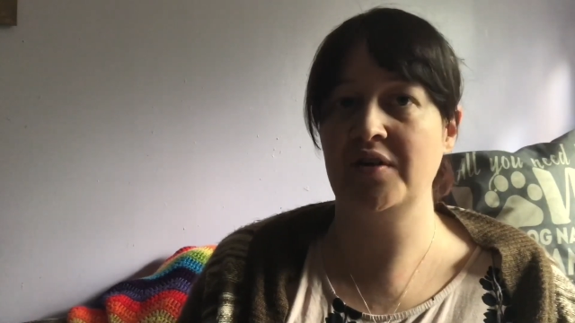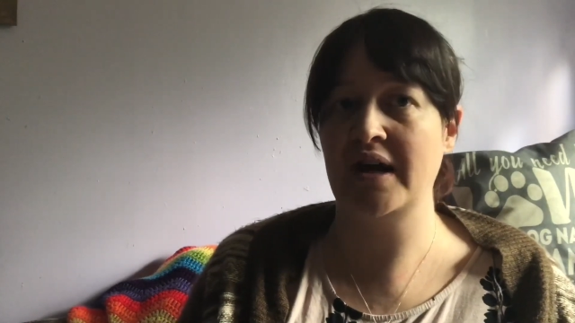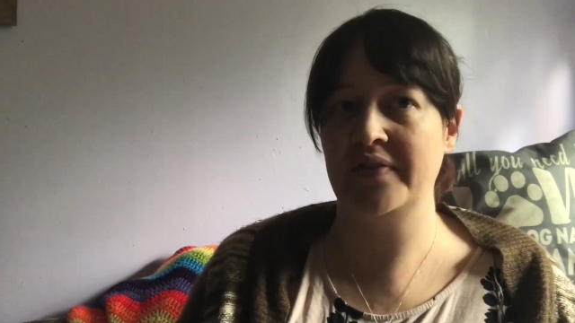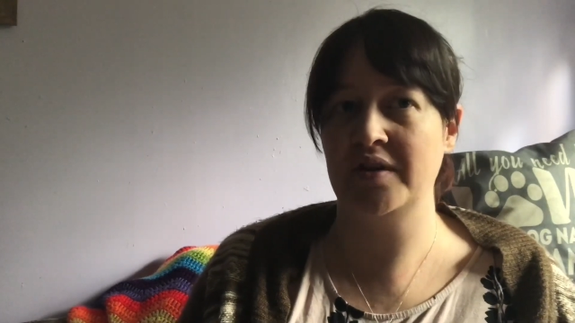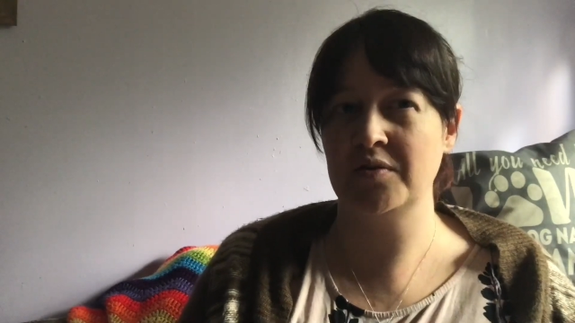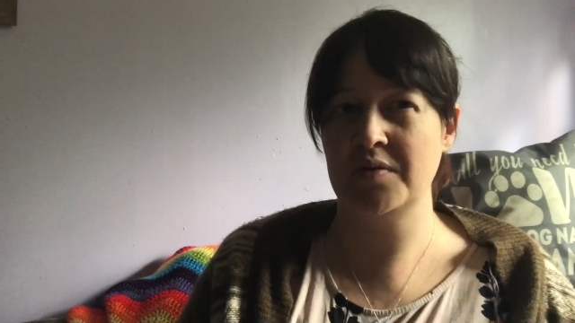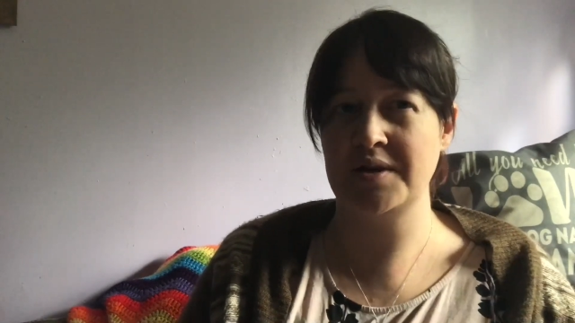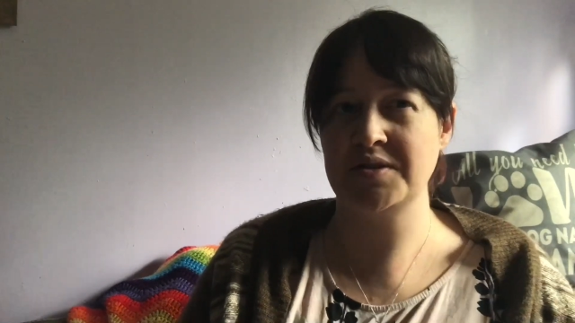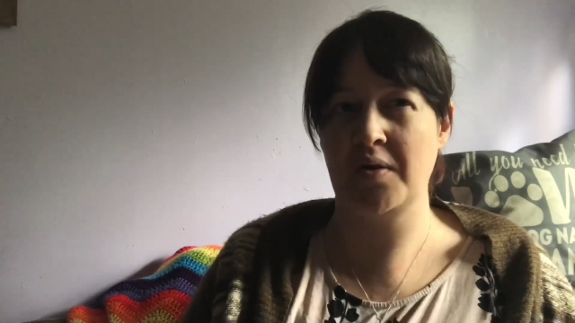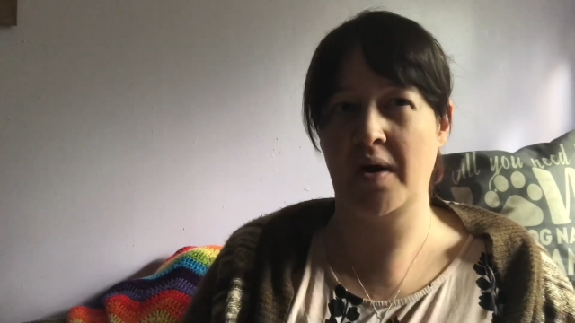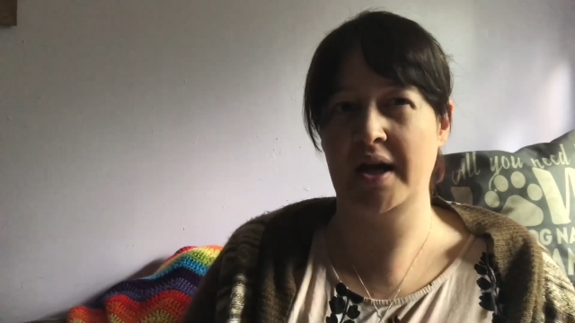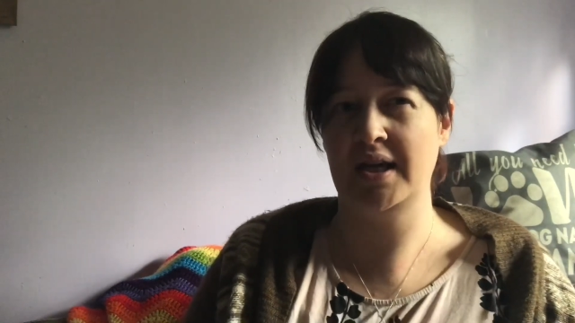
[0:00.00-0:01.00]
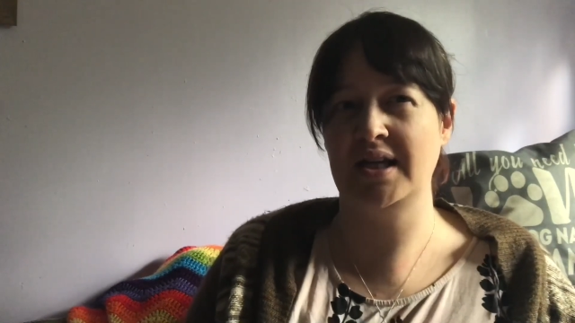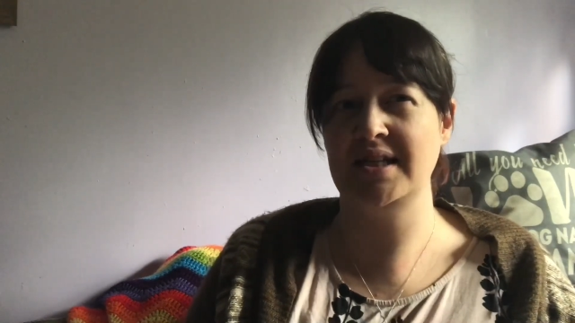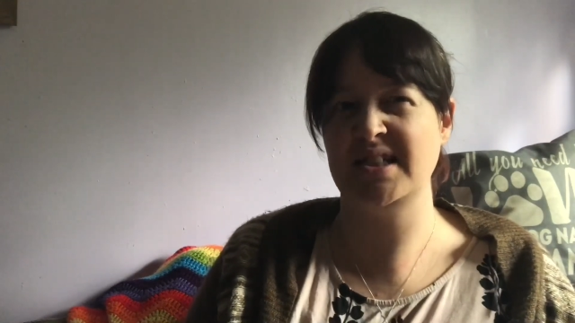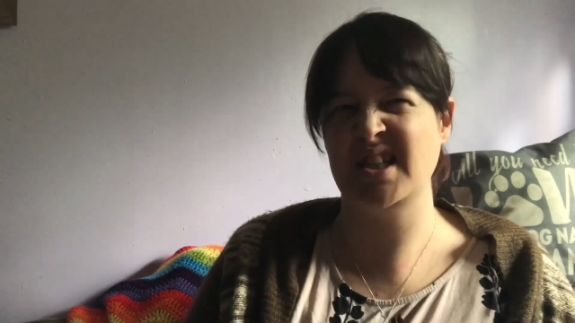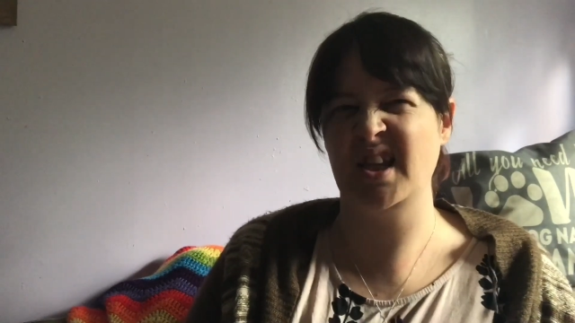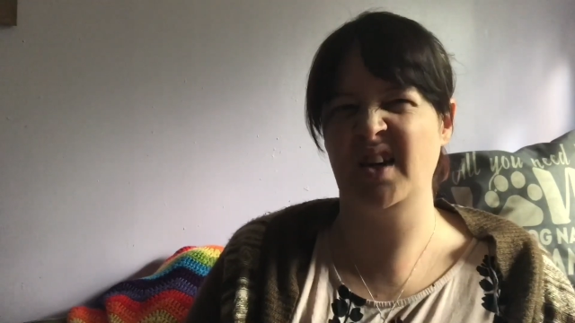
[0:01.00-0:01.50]
and they're always quite an
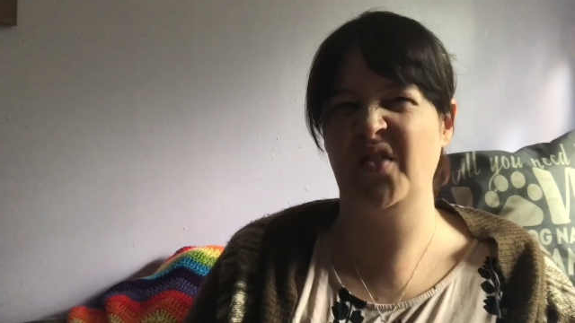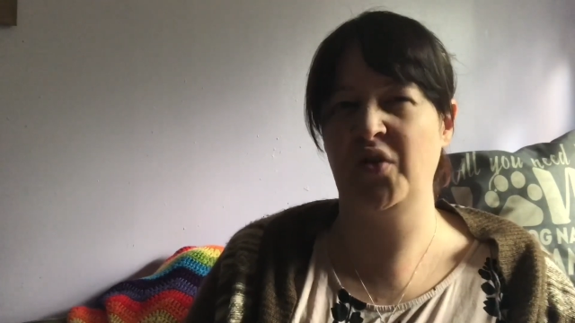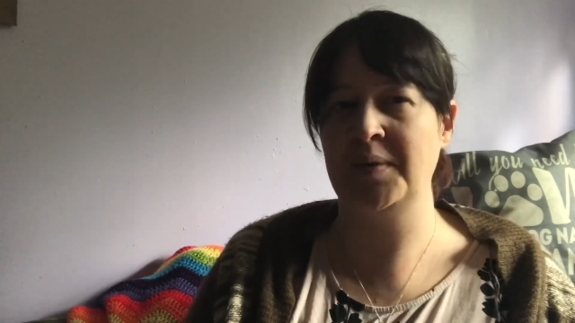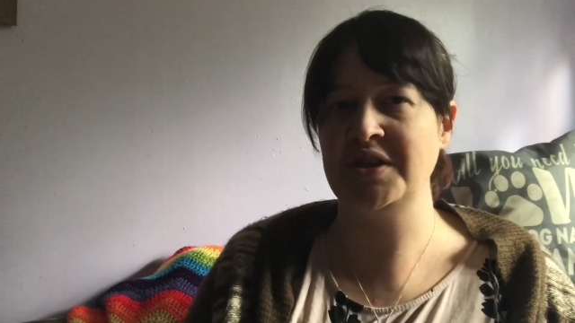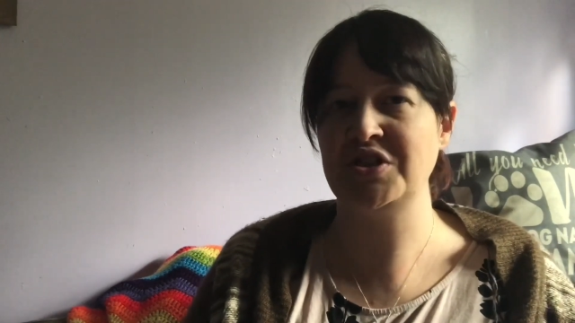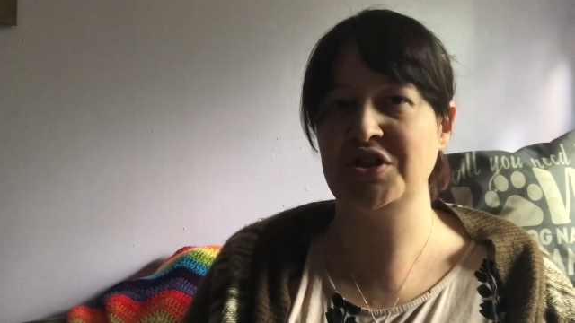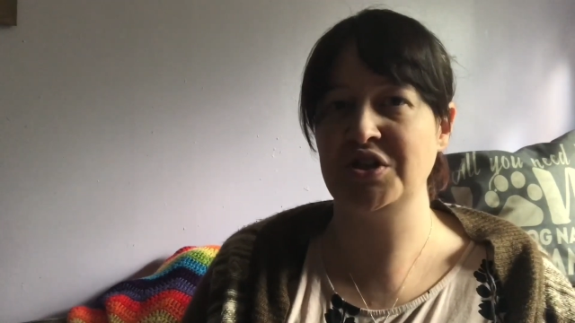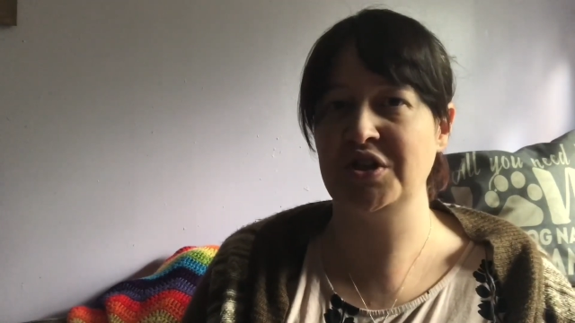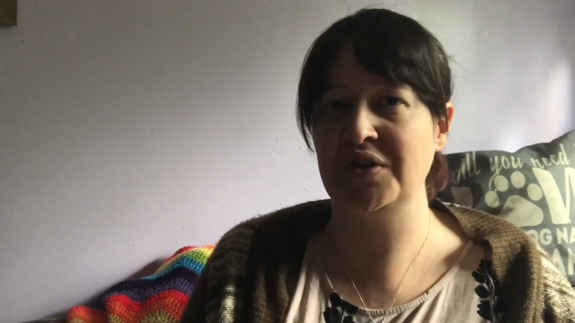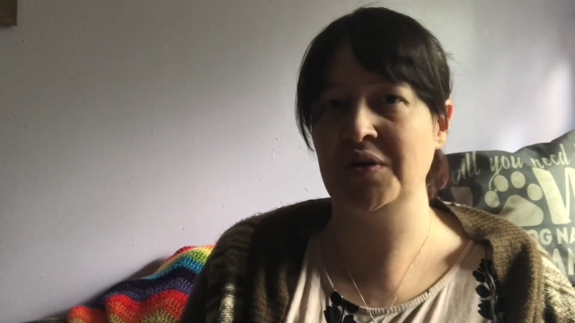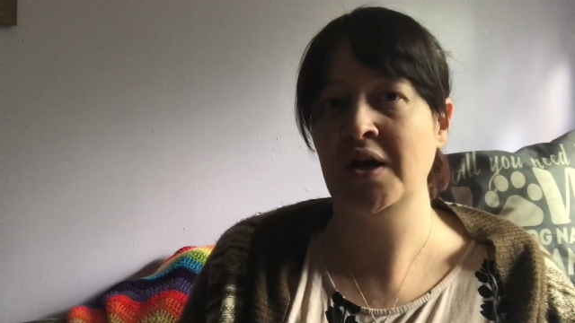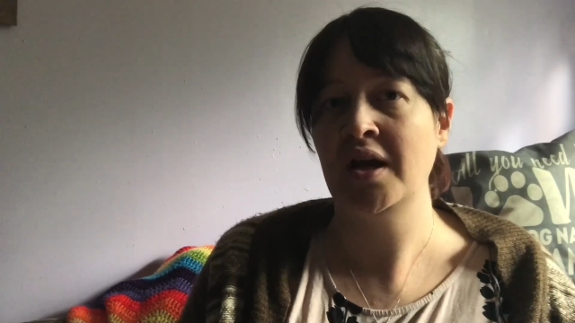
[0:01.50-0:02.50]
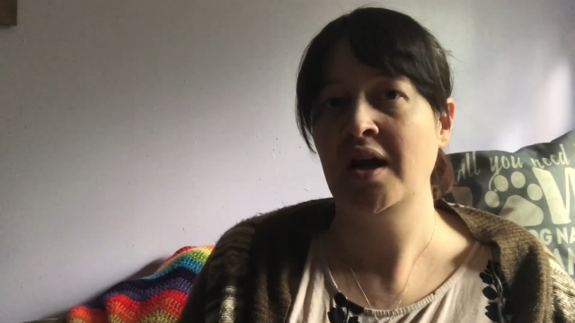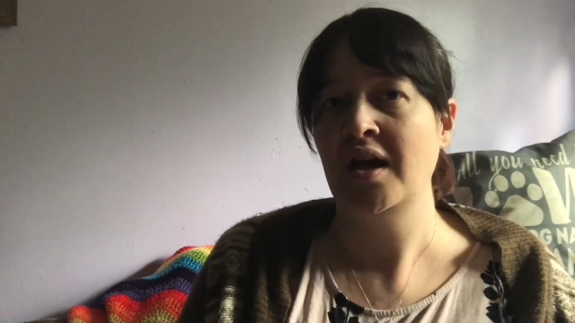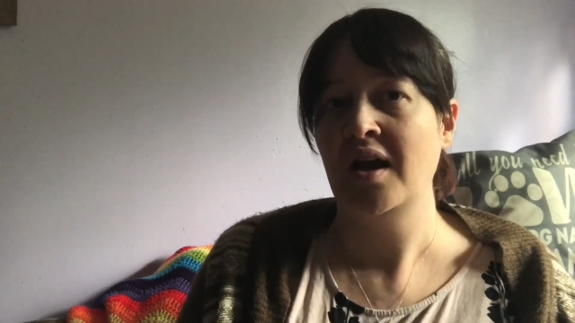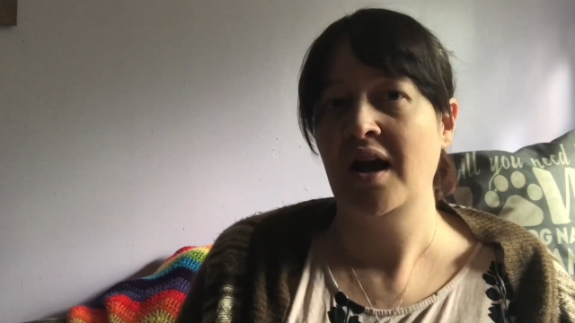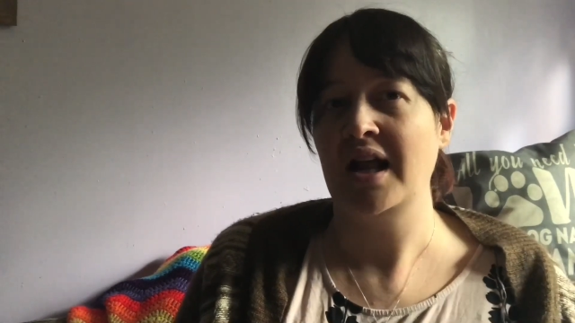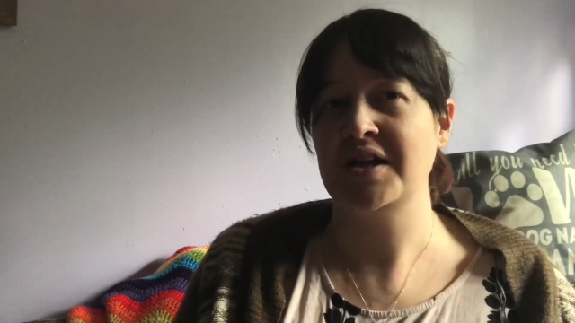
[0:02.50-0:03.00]
easy thing for me to do
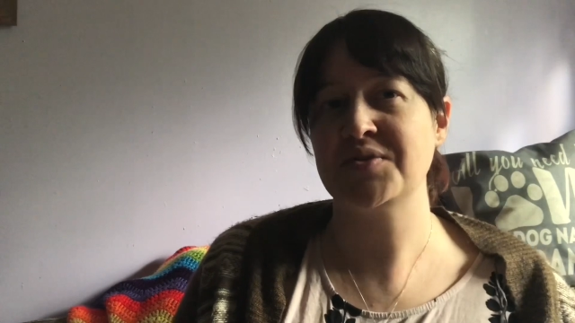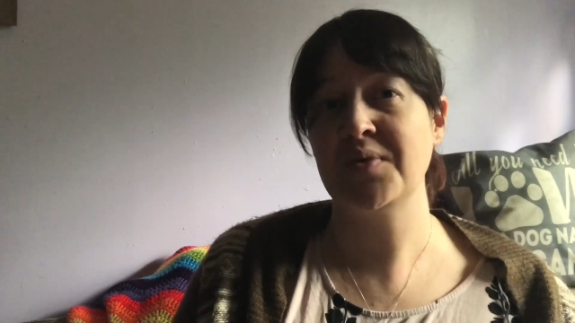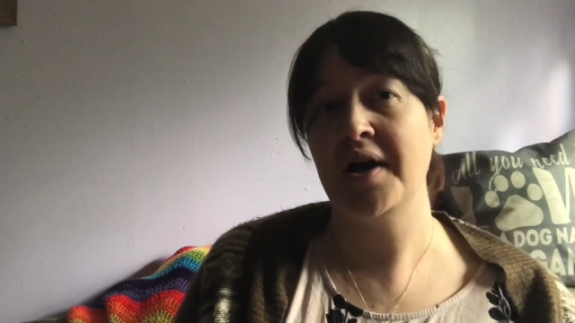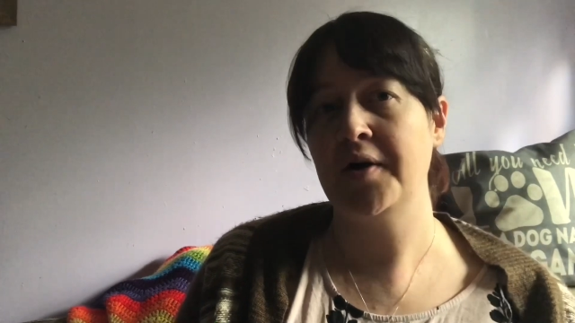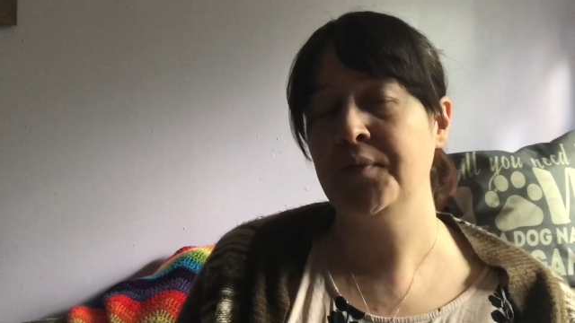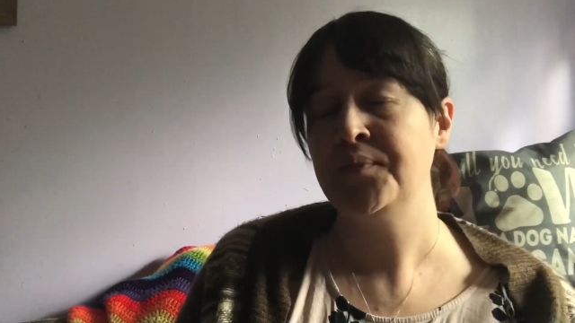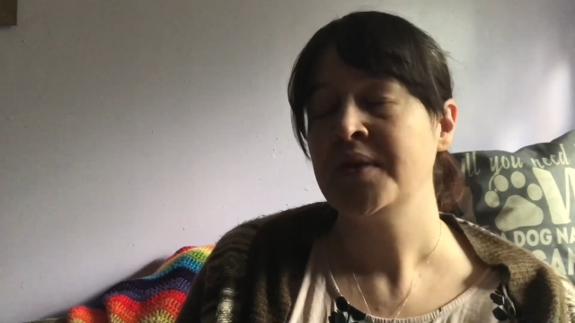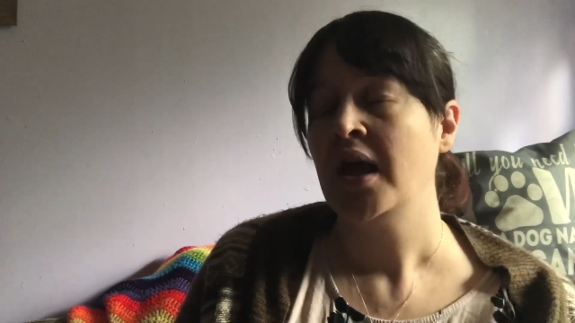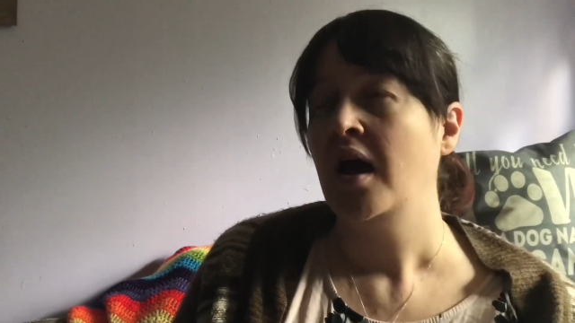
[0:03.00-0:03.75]
as well.